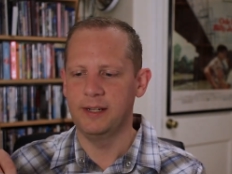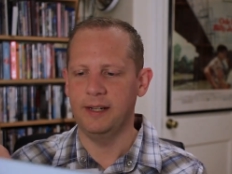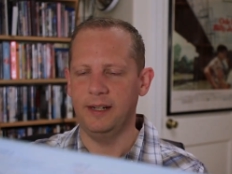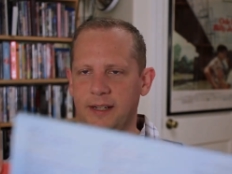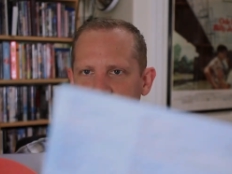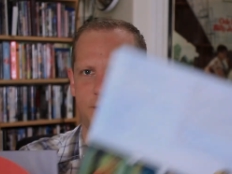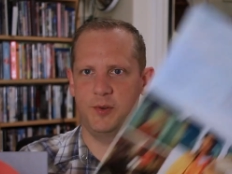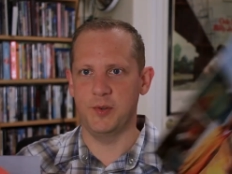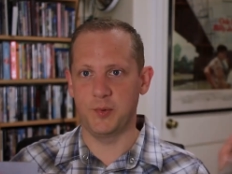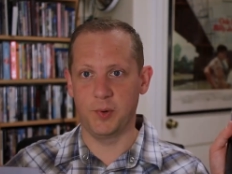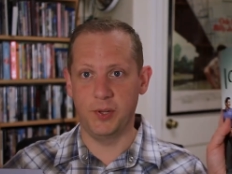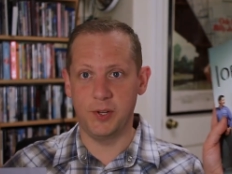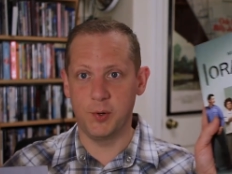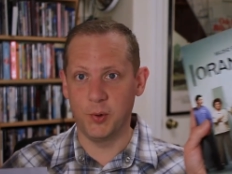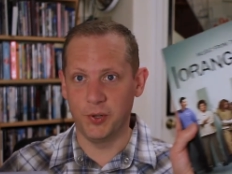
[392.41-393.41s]
Uh, so it was
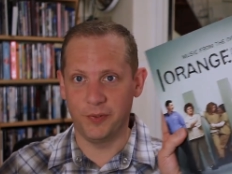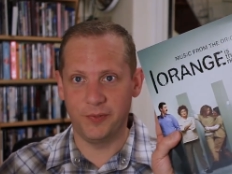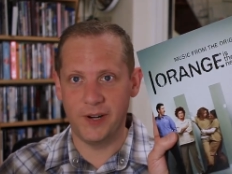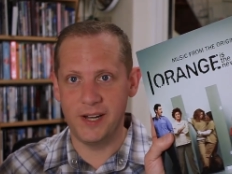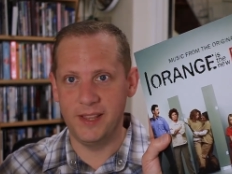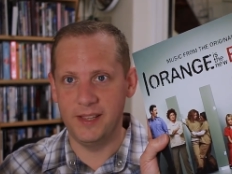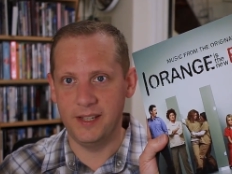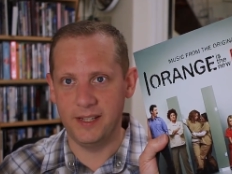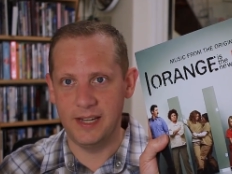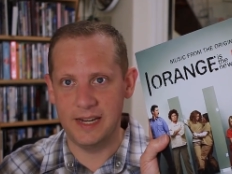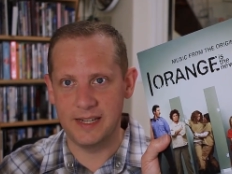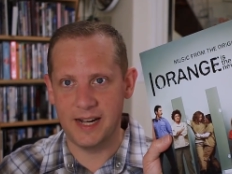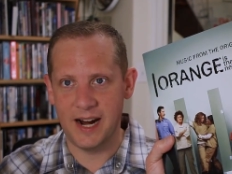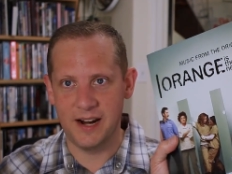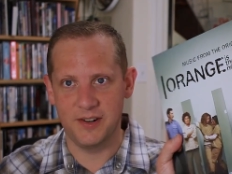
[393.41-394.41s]
really cool to find the
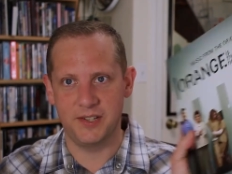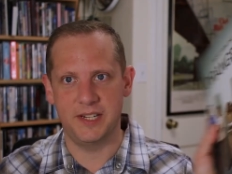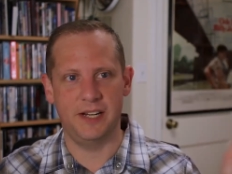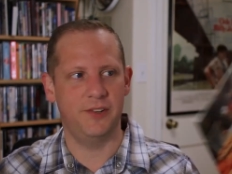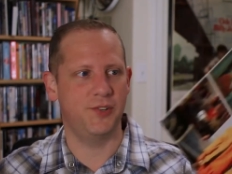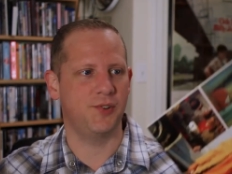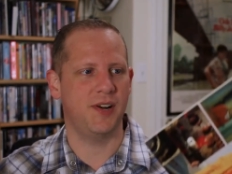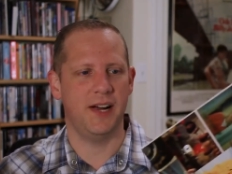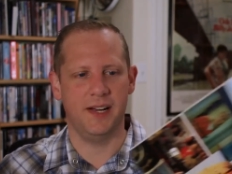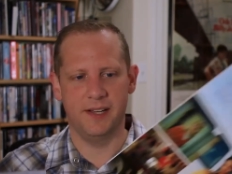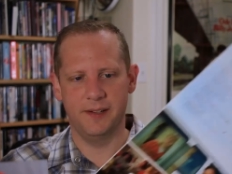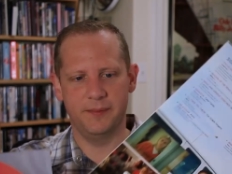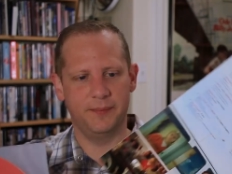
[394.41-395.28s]
entire soundtrack